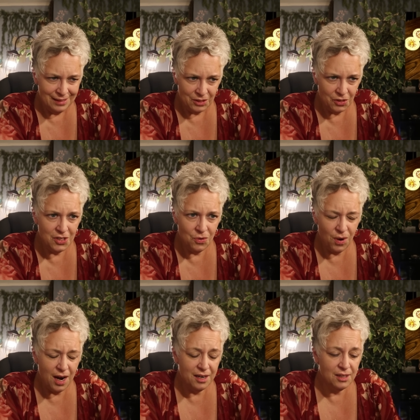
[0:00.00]
So you
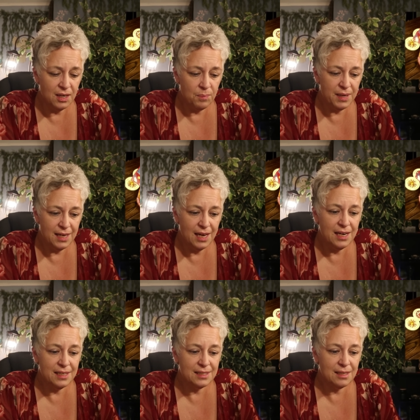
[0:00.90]
are going to be
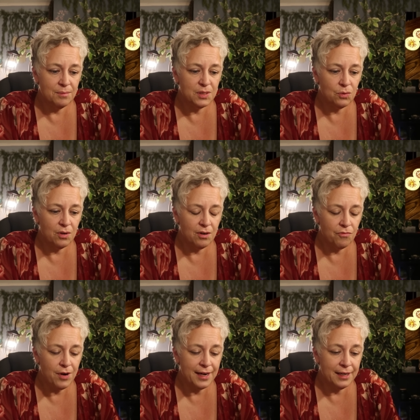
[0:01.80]
getting some sort
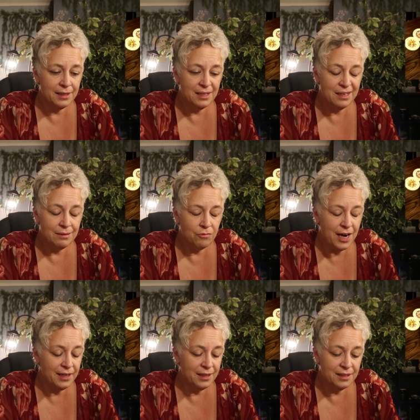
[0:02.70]
of
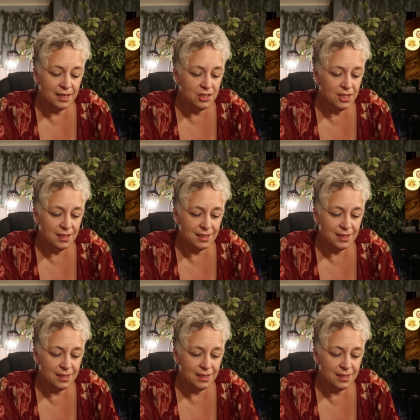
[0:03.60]
recognition.